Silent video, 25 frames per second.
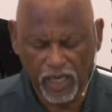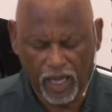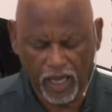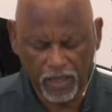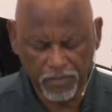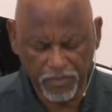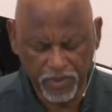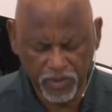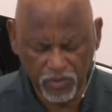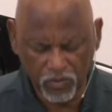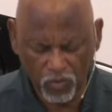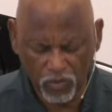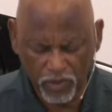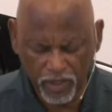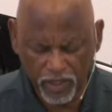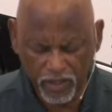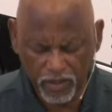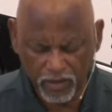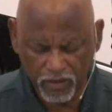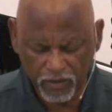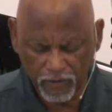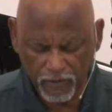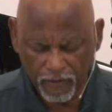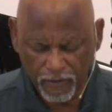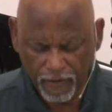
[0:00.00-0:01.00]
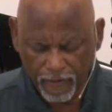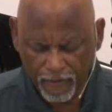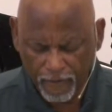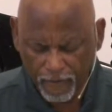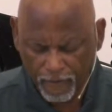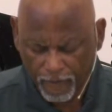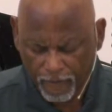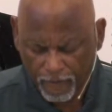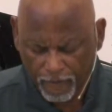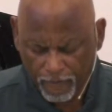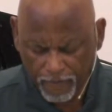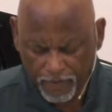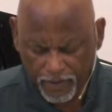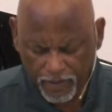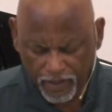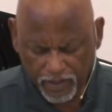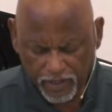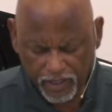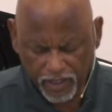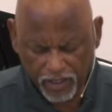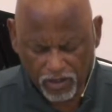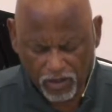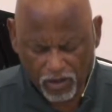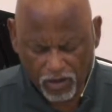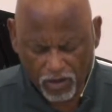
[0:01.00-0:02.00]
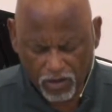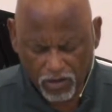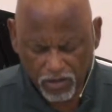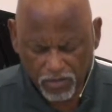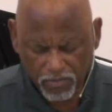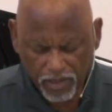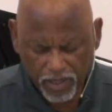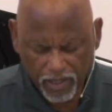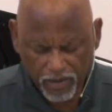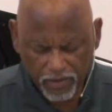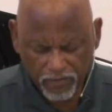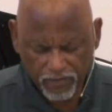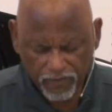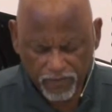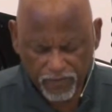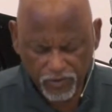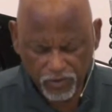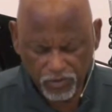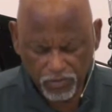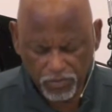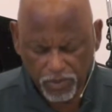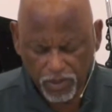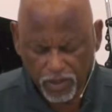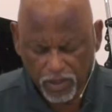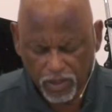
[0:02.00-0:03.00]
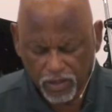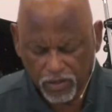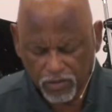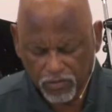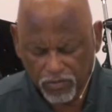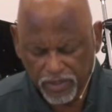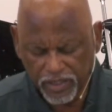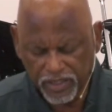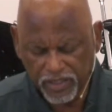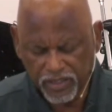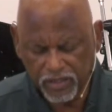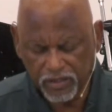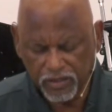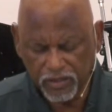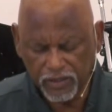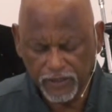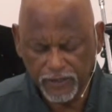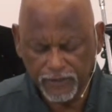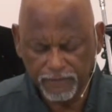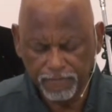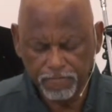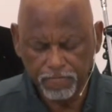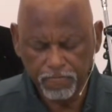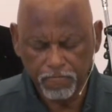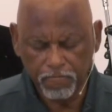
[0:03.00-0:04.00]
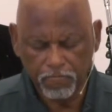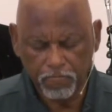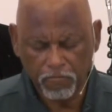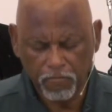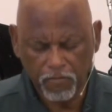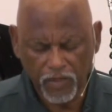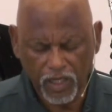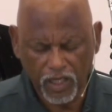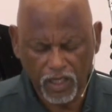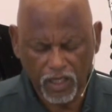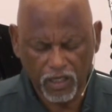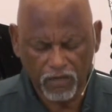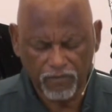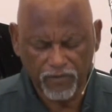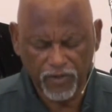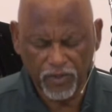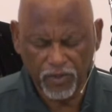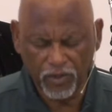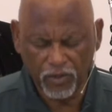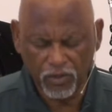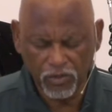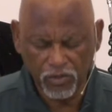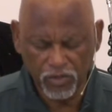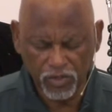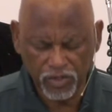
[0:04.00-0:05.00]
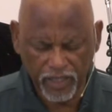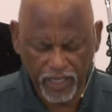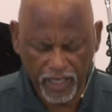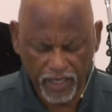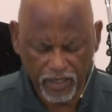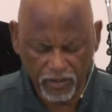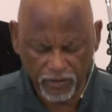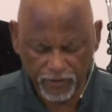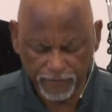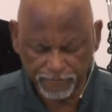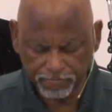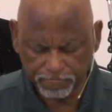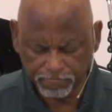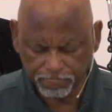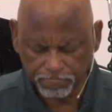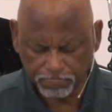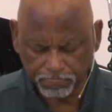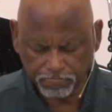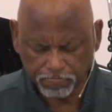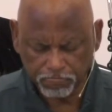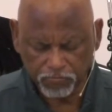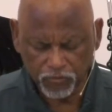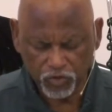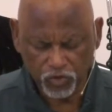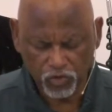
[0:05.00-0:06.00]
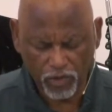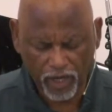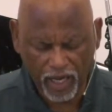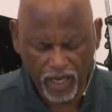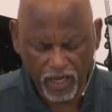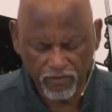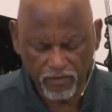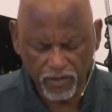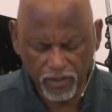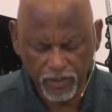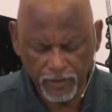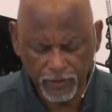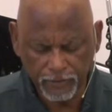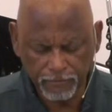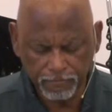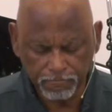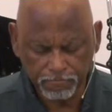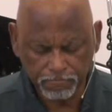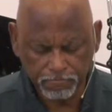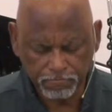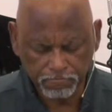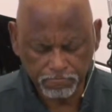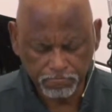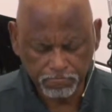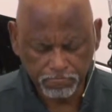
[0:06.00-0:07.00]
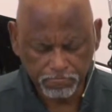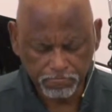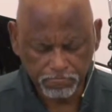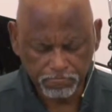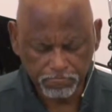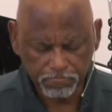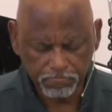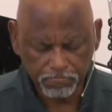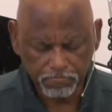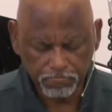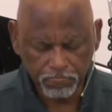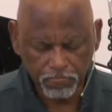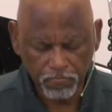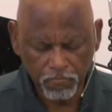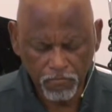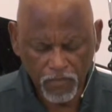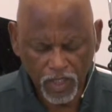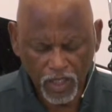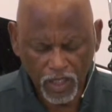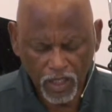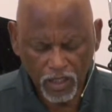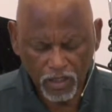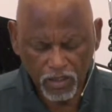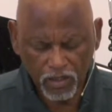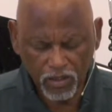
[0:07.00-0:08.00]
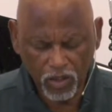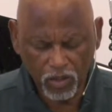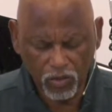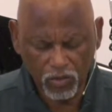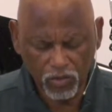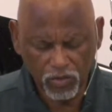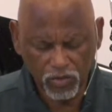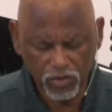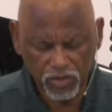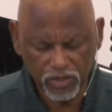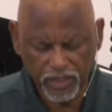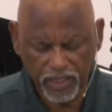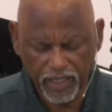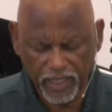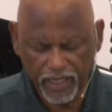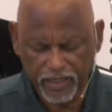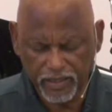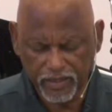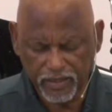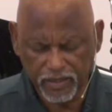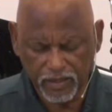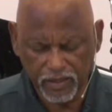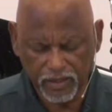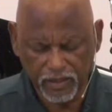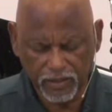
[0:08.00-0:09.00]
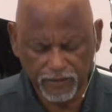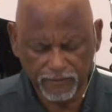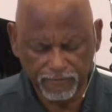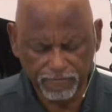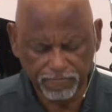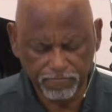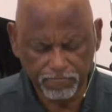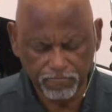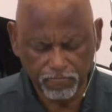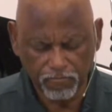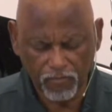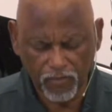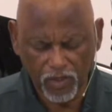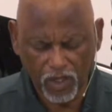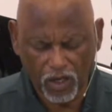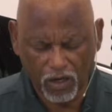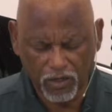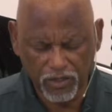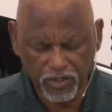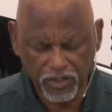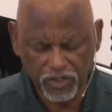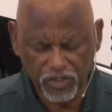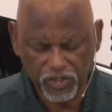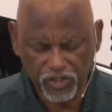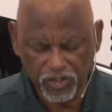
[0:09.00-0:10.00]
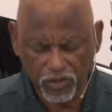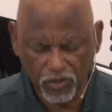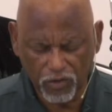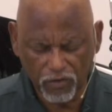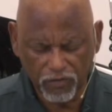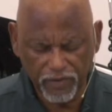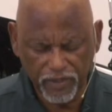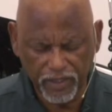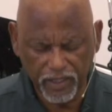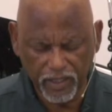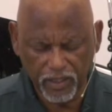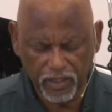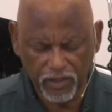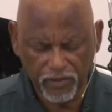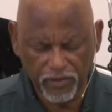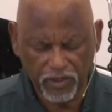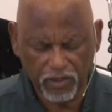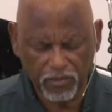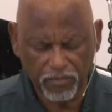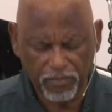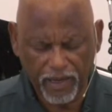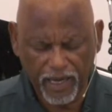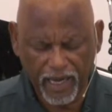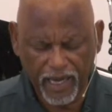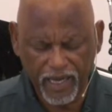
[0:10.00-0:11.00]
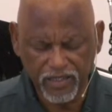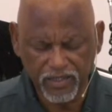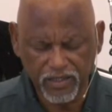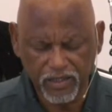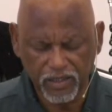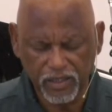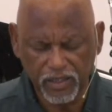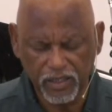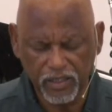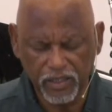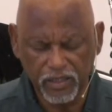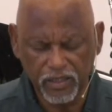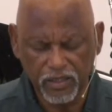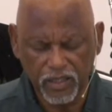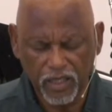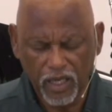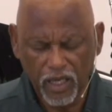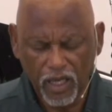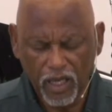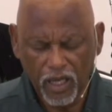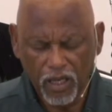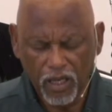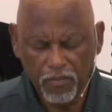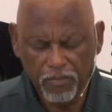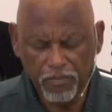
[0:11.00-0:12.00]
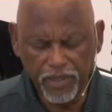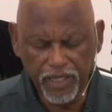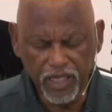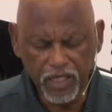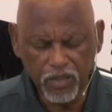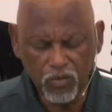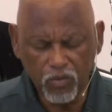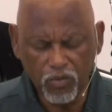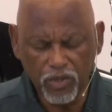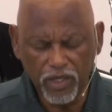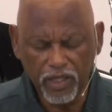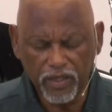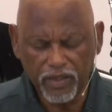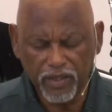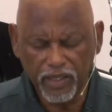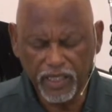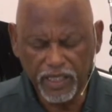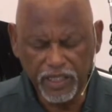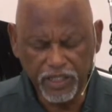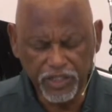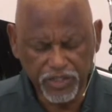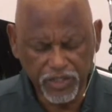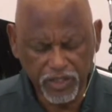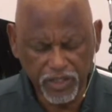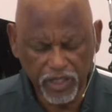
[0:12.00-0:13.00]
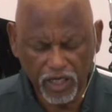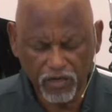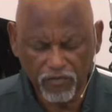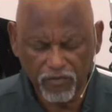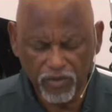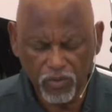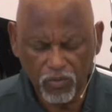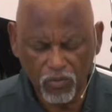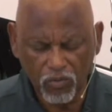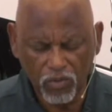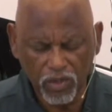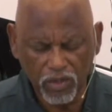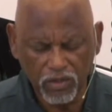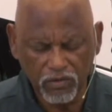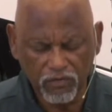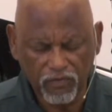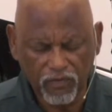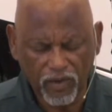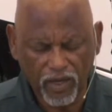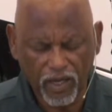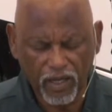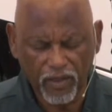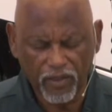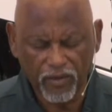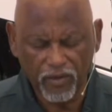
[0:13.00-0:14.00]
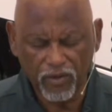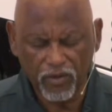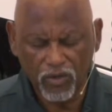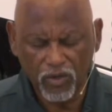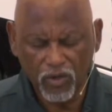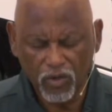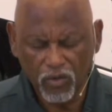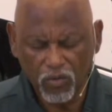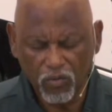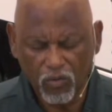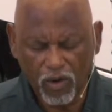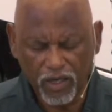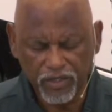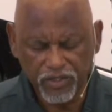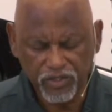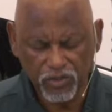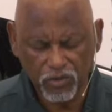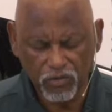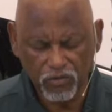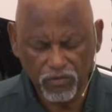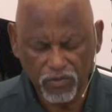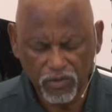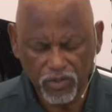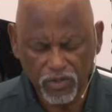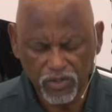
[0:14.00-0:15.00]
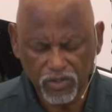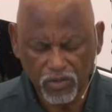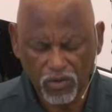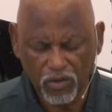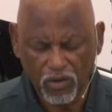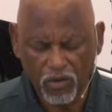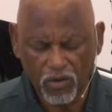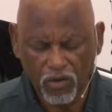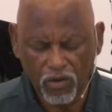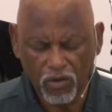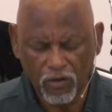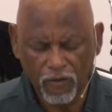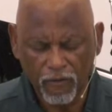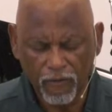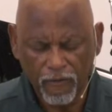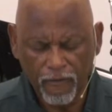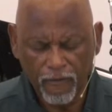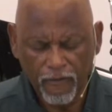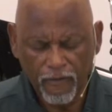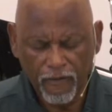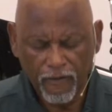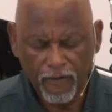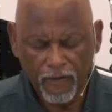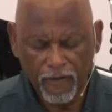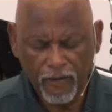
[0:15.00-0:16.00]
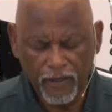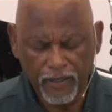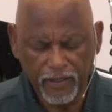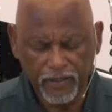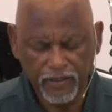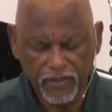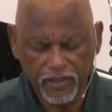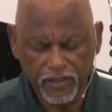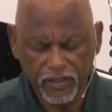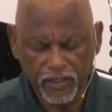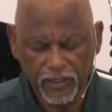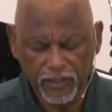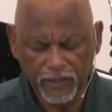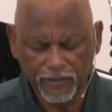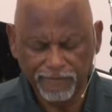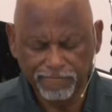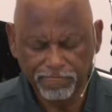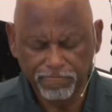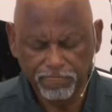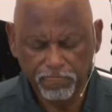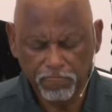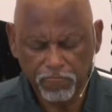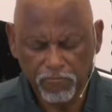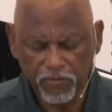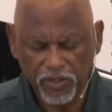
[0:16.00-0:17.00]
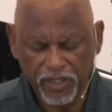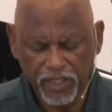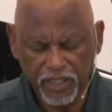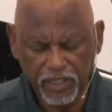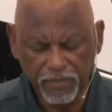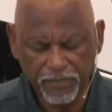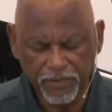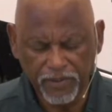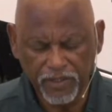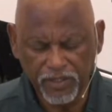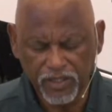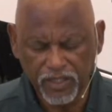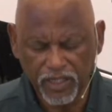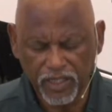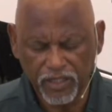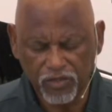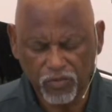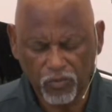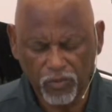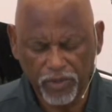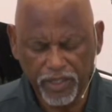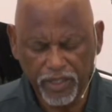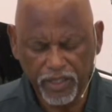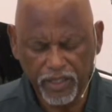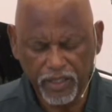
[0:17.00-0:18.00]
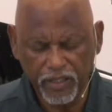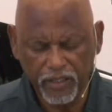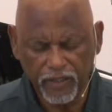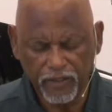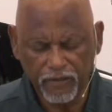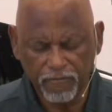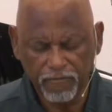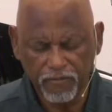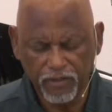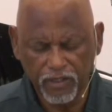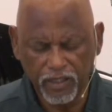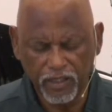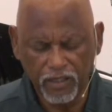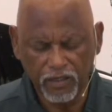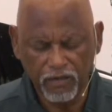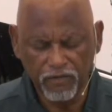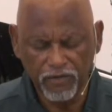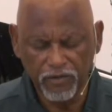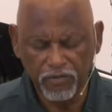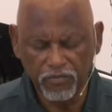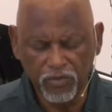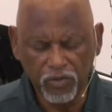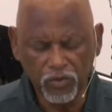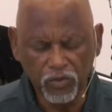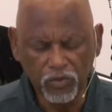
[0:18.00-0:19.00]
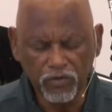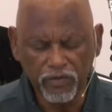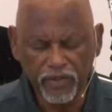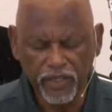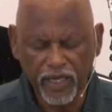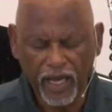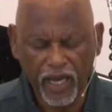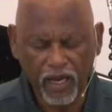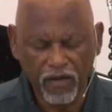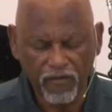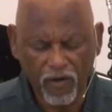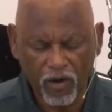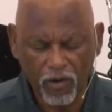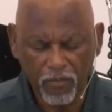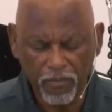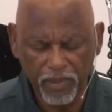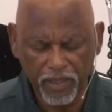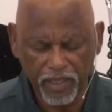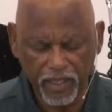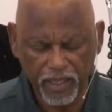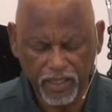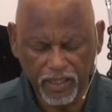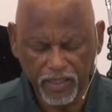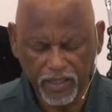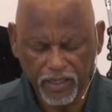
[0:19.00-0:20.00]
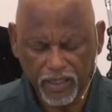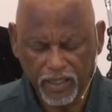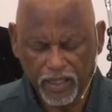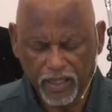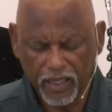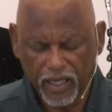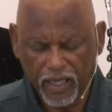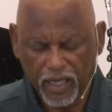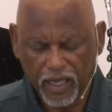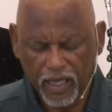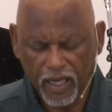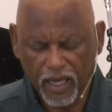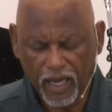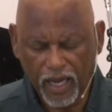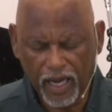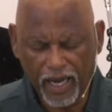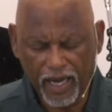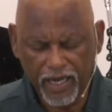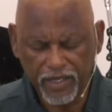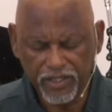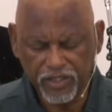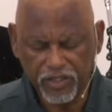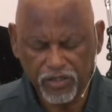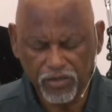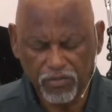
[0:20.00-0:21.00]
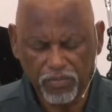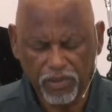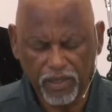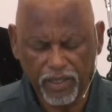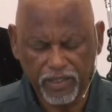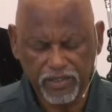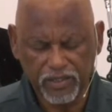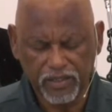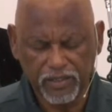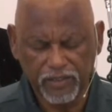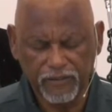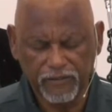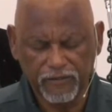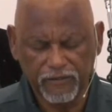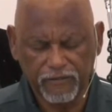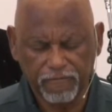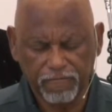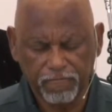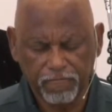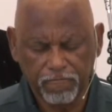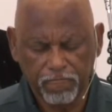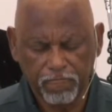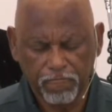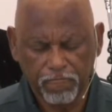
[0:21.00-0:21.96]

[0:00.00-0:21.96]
not been well and hit hard by the flu bug recently. Uh, for those that are traveling, those that um, are just serving in other capacities, be with each and every one, Father. Watch over us all, and uh, keep us as we live and move and have our being. I ask your blessings.